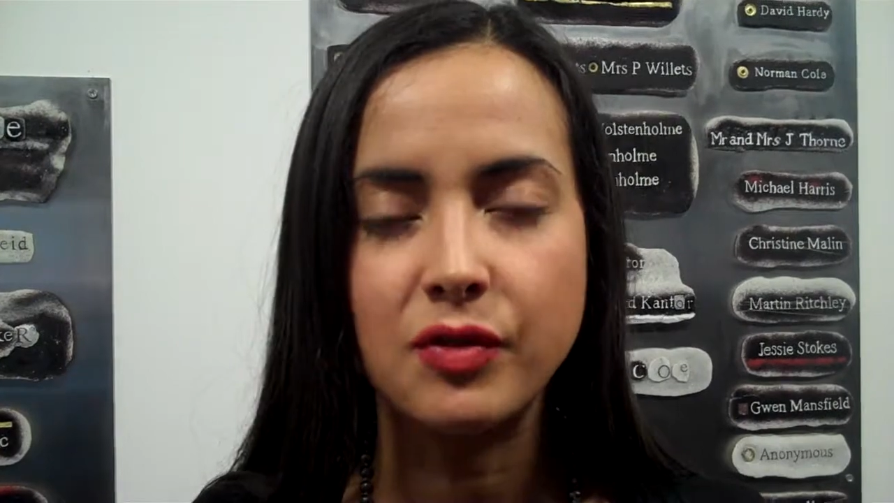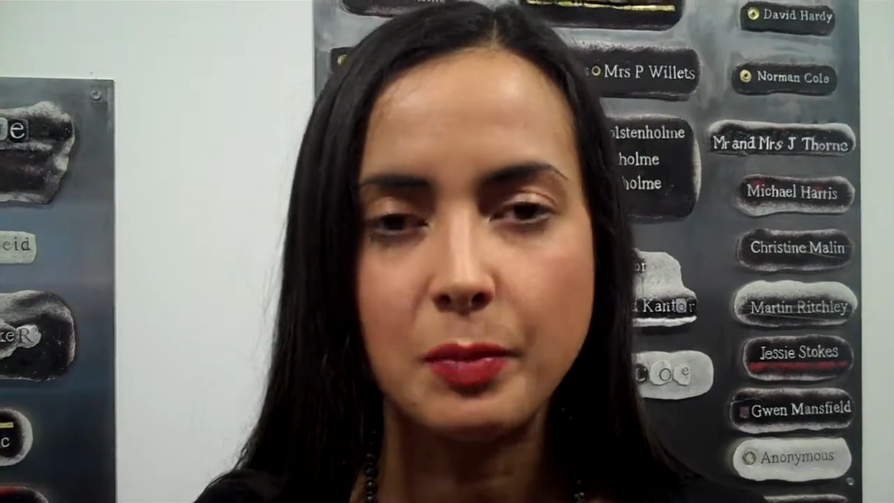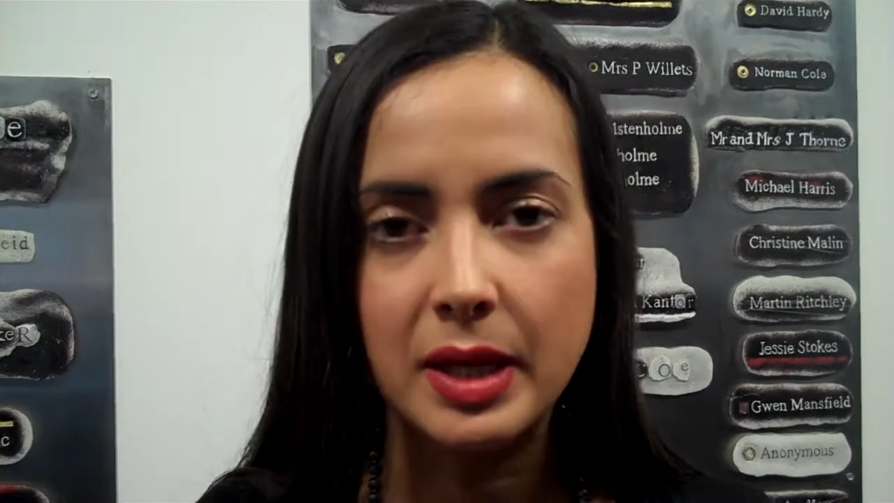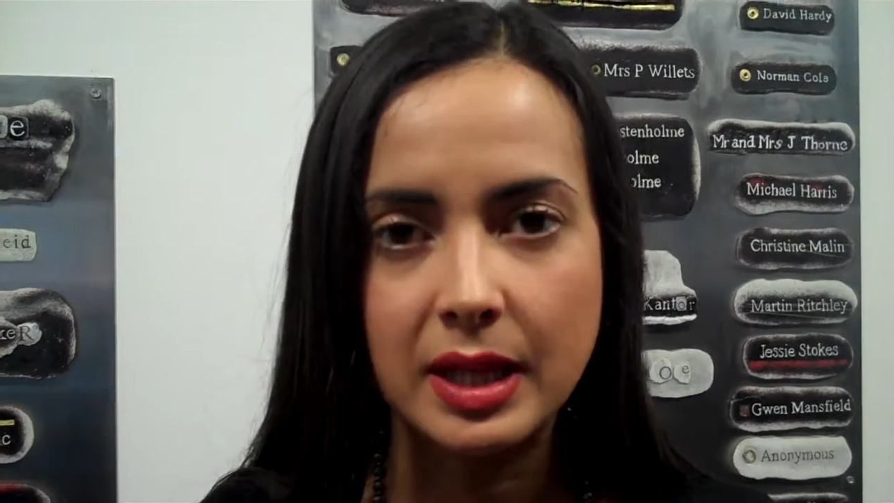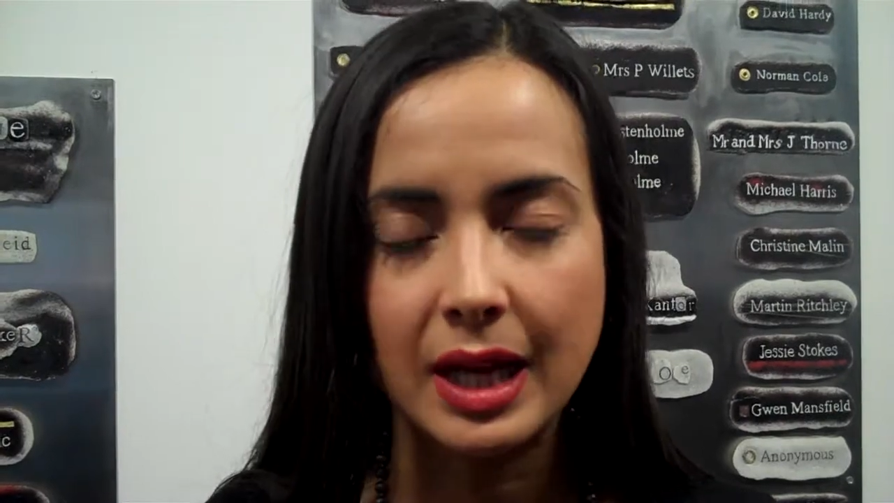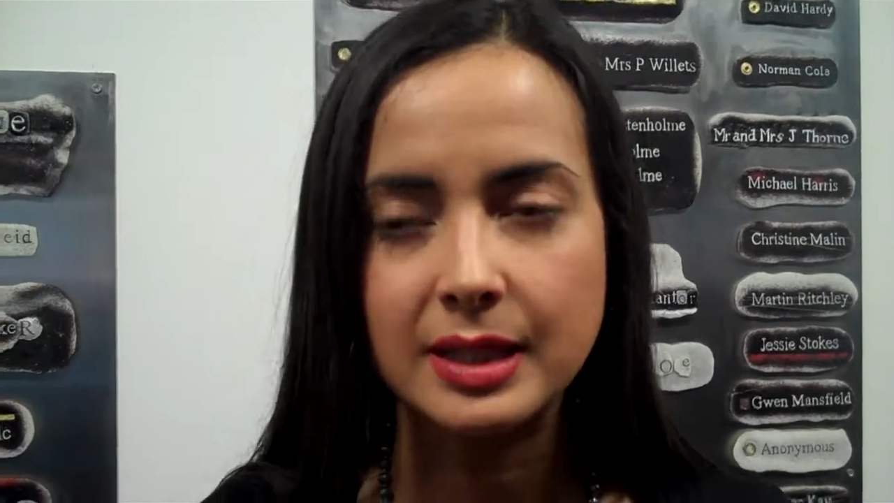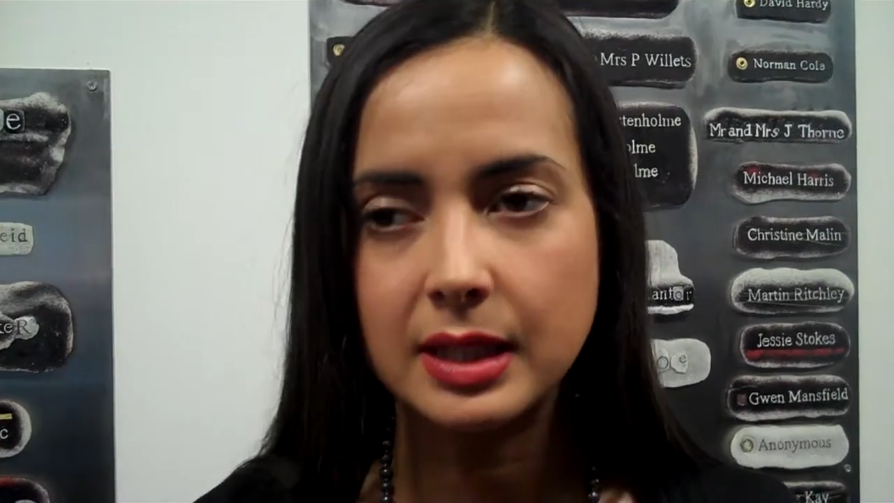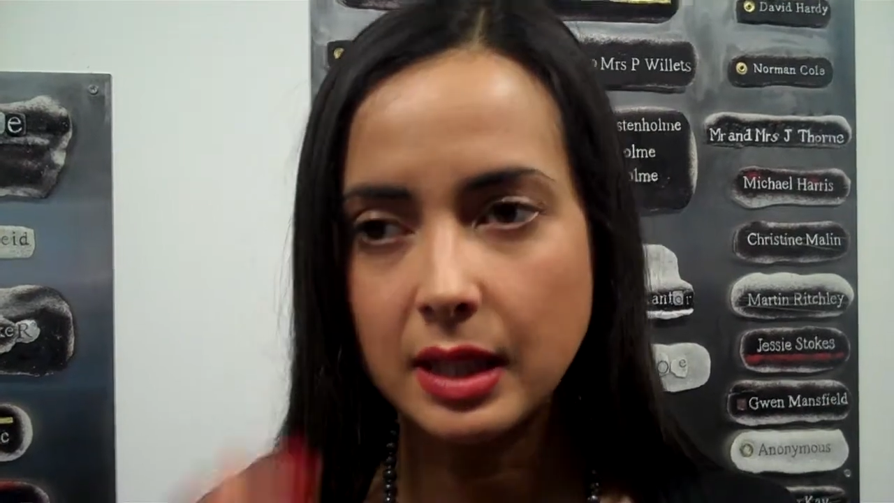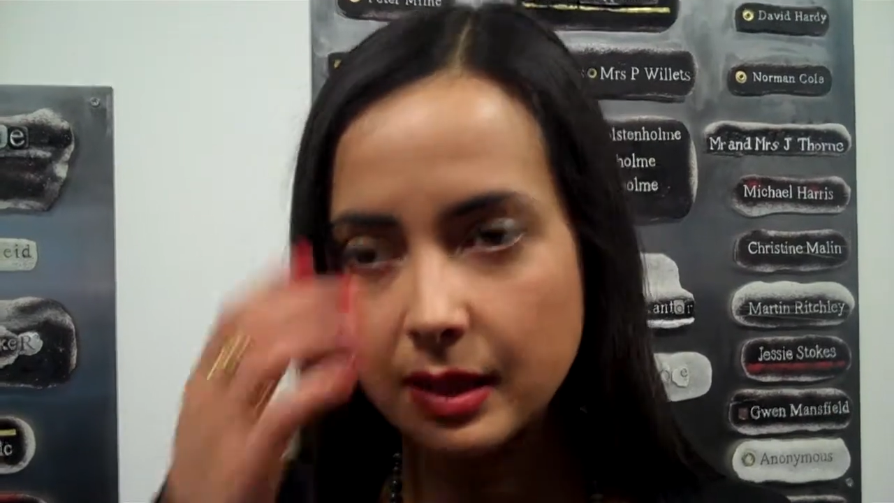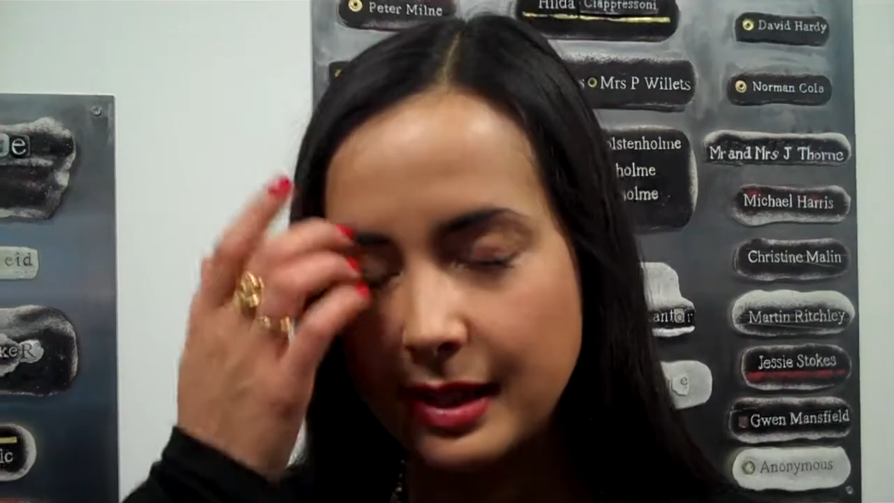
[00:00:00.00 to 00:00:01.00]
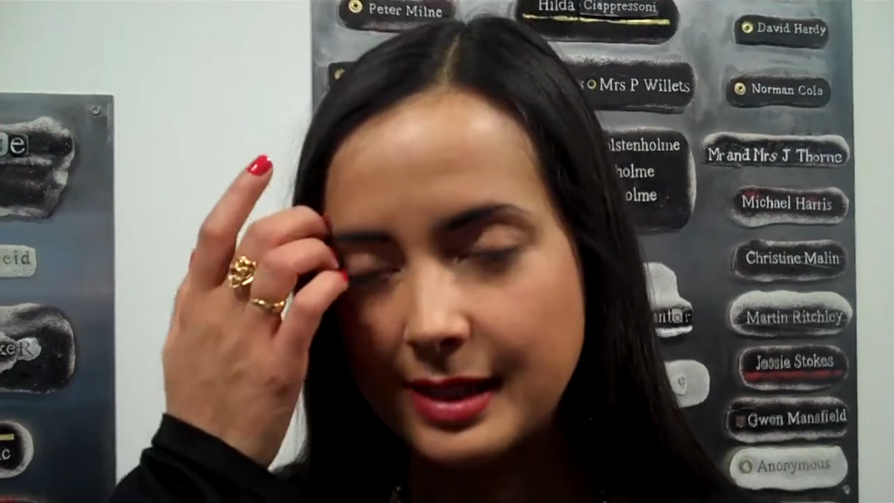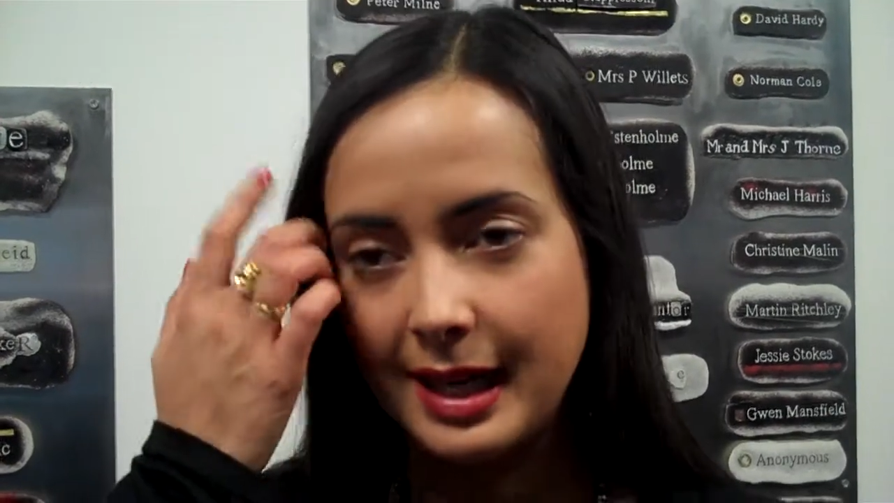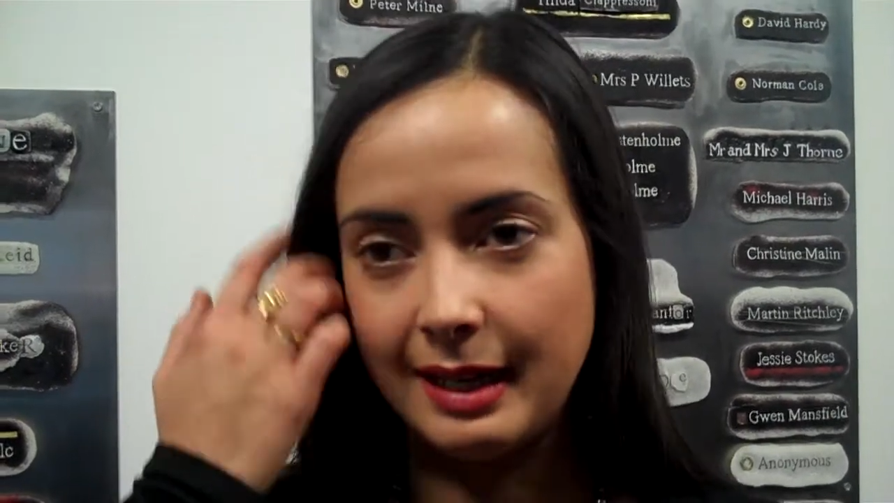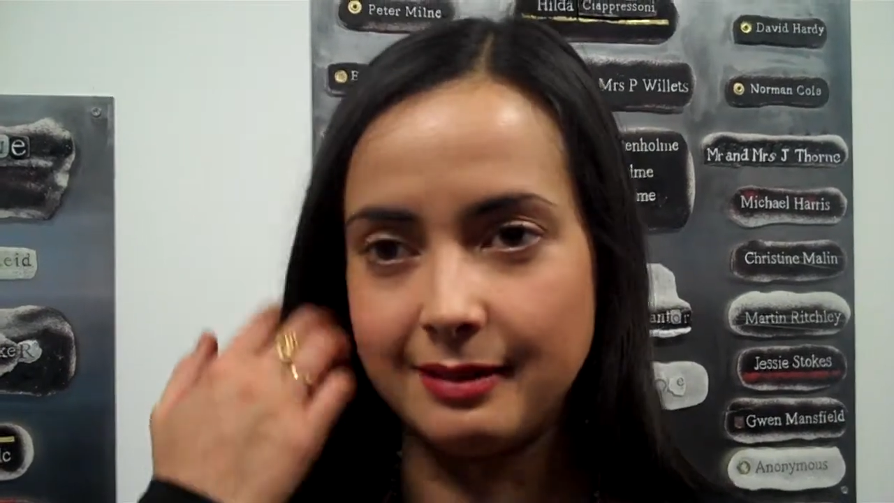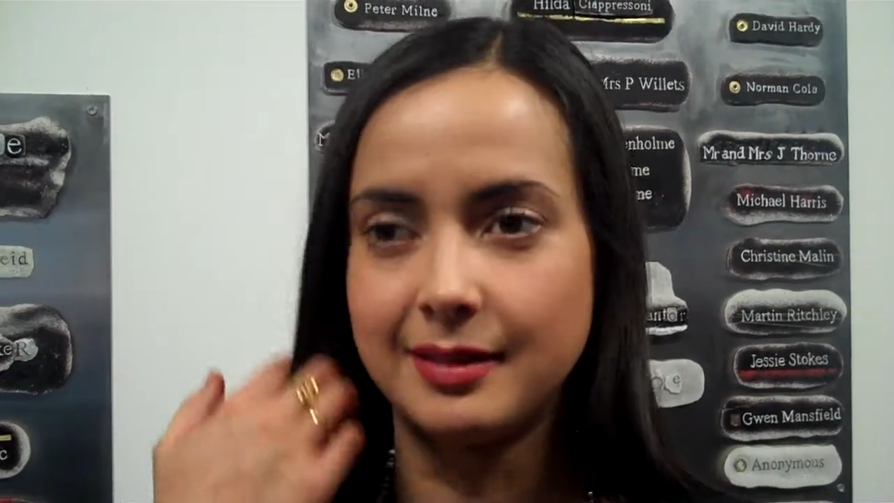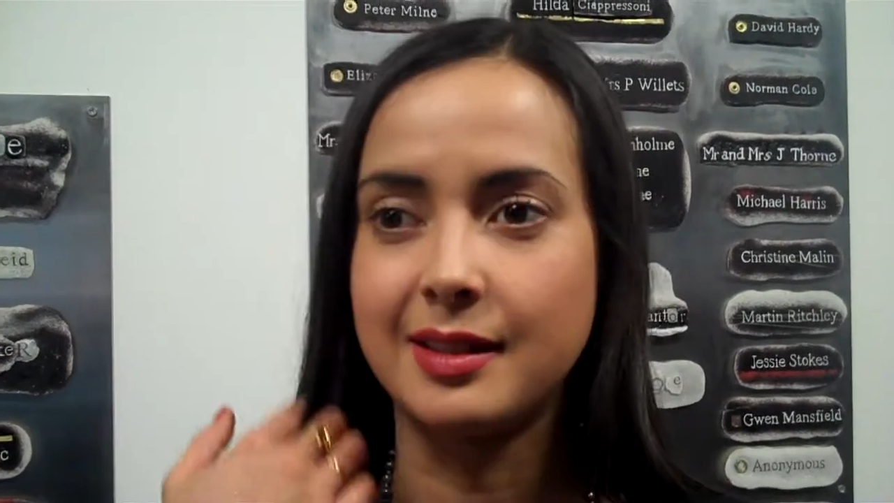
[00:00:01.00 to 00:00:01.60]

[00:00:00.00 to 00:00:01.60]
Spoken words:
for me that I didn't understand,